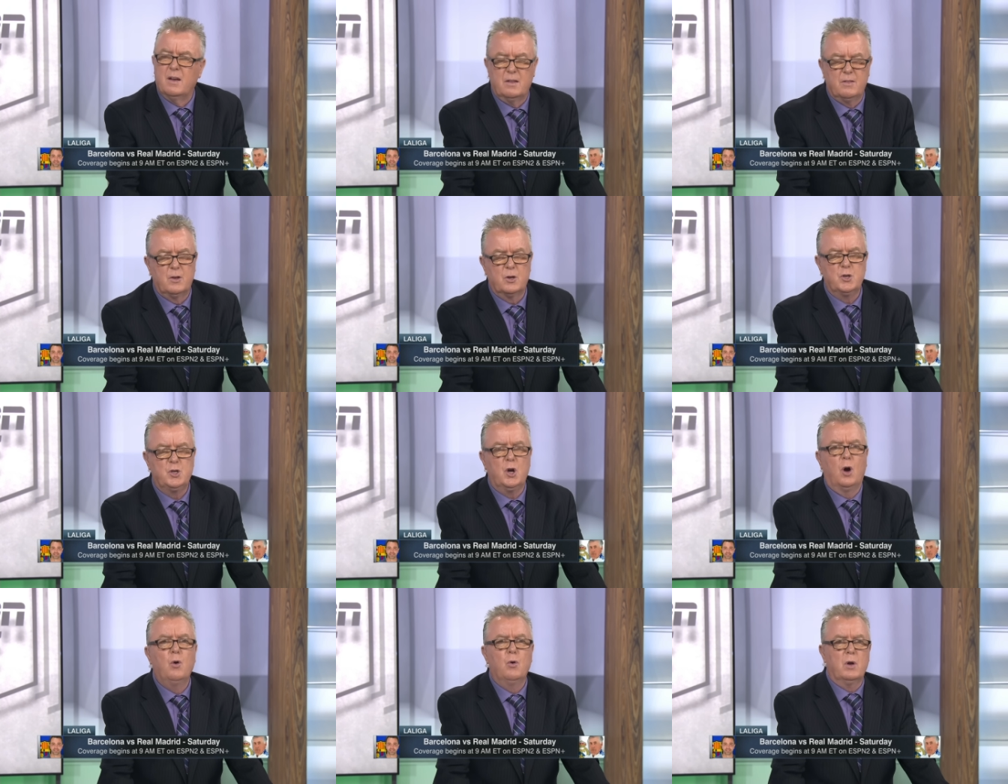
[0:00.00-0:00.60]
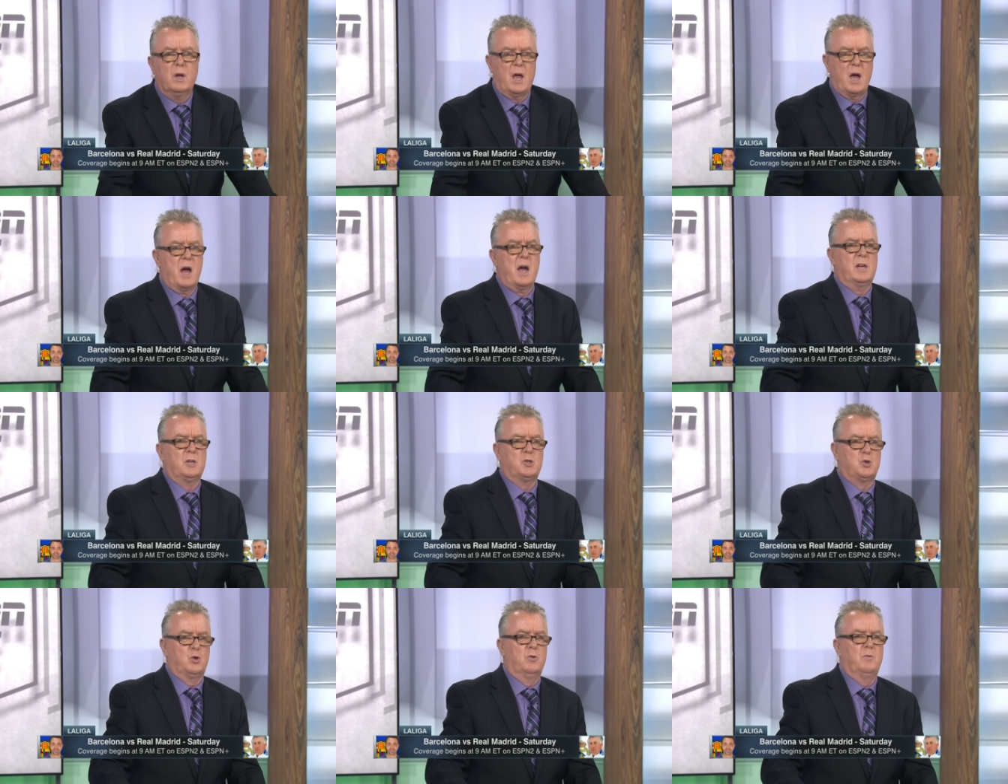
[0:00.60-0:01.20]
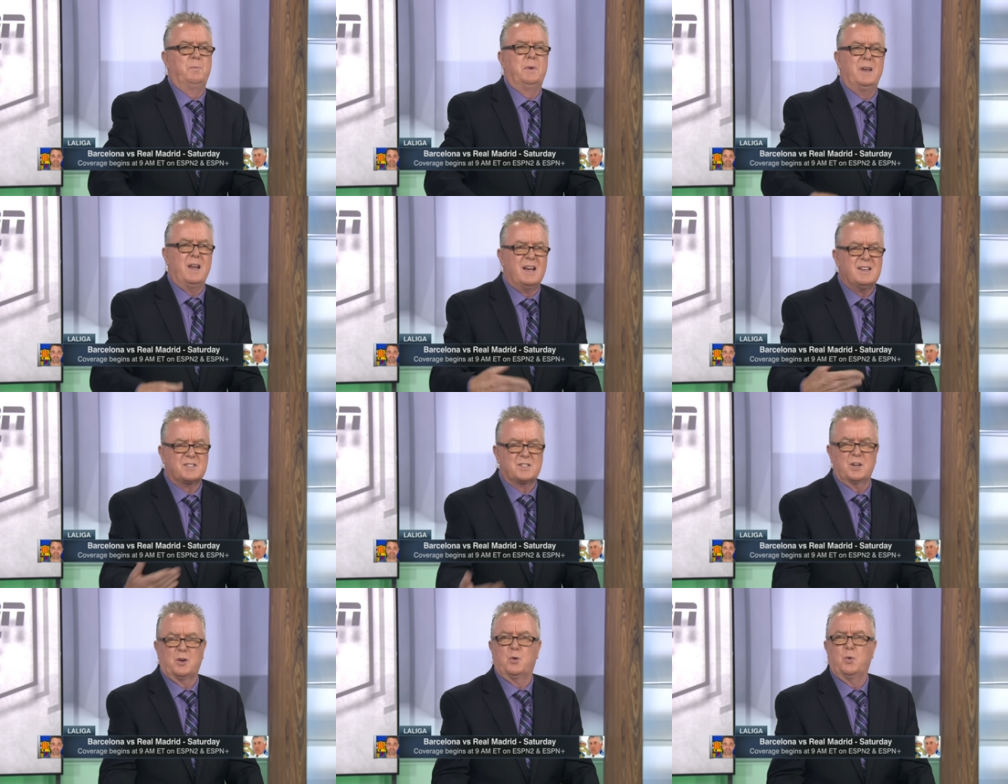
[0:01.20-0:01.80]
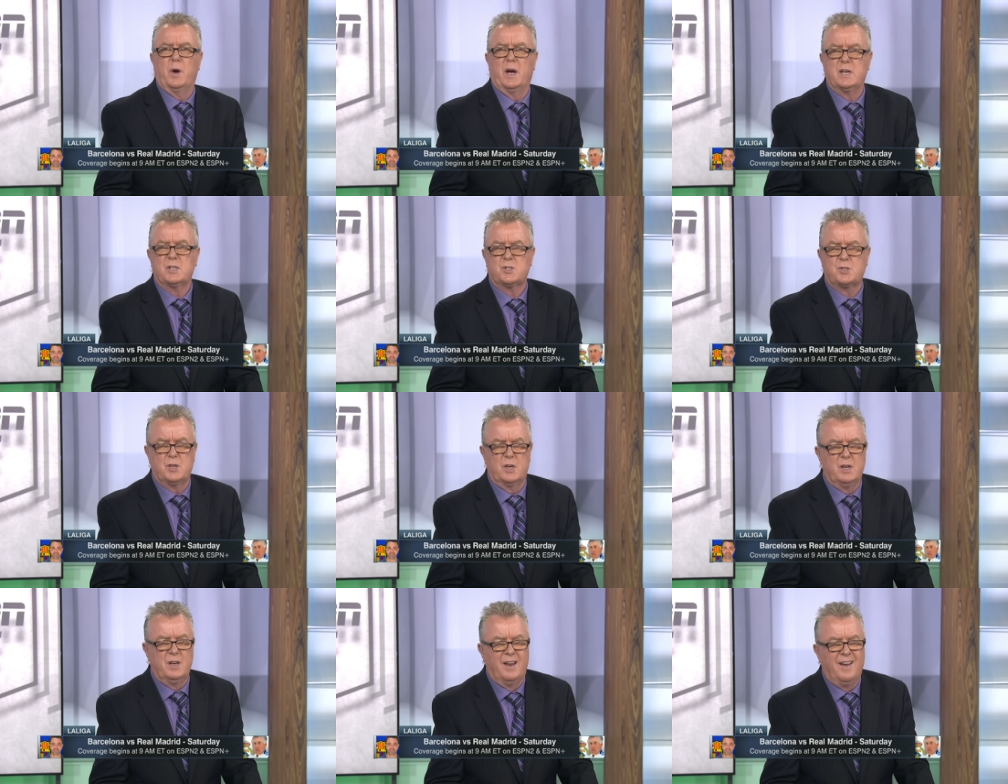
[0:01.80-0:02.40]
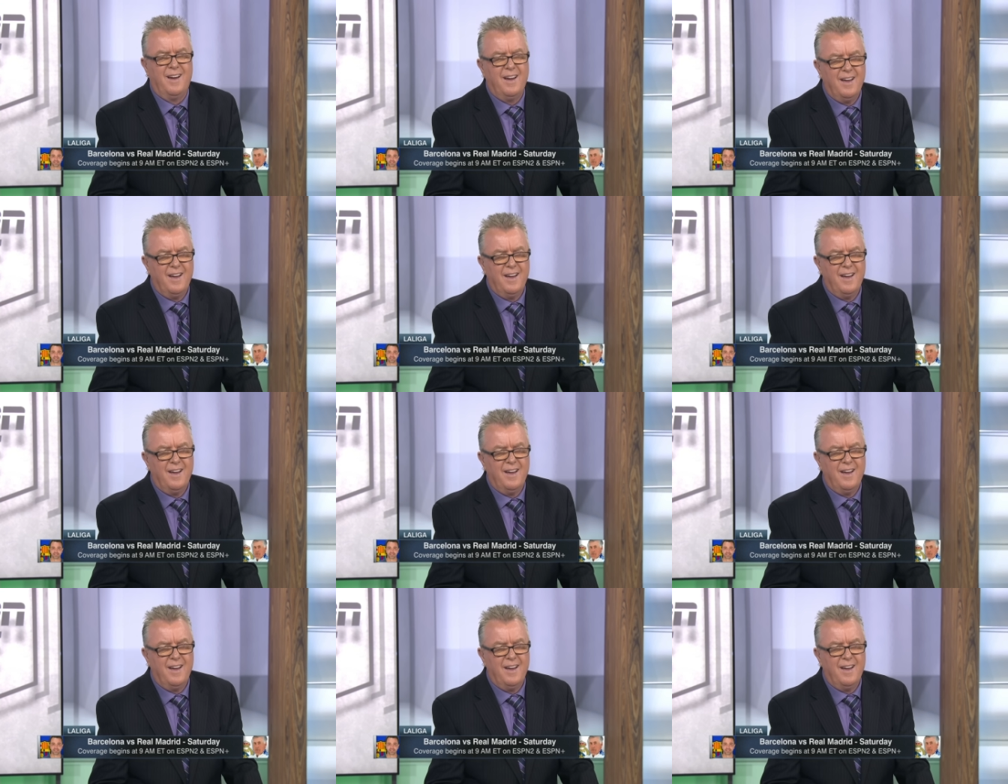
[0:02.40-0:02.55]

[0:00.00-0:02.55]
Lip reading: They're young guys who've been asked a question